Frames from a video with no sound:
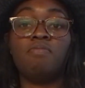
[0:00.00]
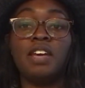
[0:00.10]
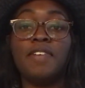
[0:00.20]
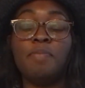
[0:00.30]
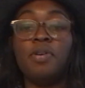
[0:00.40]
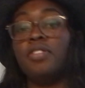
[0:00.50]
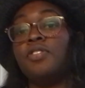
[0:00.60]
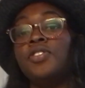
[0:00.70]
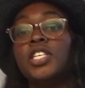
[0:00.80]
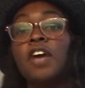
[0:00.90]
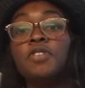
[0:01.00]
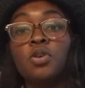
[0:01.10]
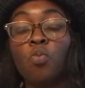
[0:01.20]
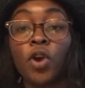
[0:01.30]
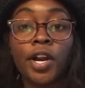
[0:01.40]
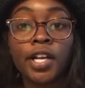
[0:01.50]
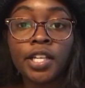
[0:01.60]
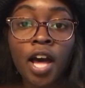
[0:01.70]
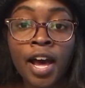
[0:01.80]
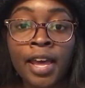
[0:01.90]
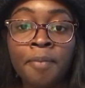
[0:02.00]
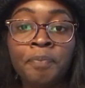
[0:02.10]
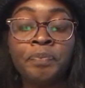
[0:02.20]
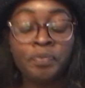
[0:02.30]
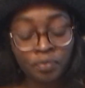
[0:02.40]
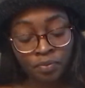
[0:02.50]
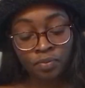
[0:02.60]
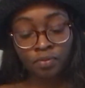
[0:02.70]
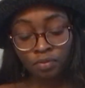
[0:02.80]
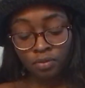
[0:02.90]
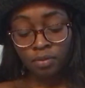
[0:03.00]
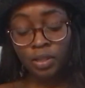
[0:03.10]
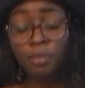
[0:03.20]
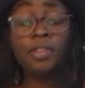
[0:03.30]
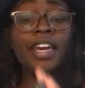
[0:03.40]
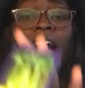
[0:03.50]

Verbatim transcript: maybe put themselves to work a lot. But they